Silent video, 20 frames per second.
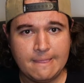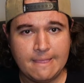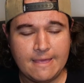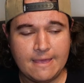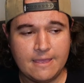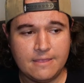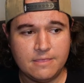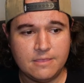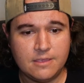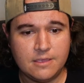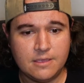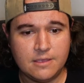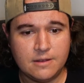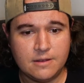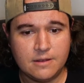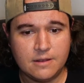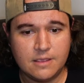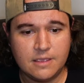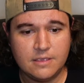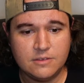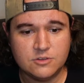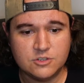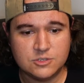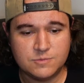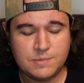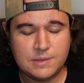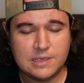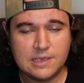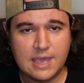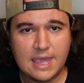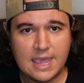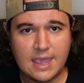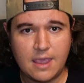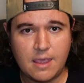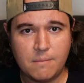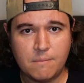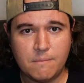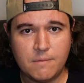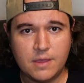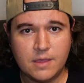And then he just
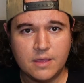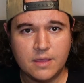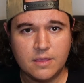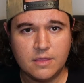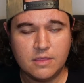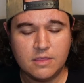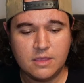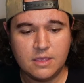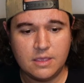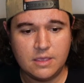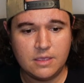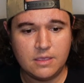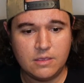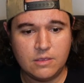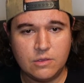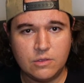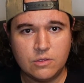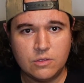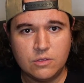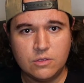became the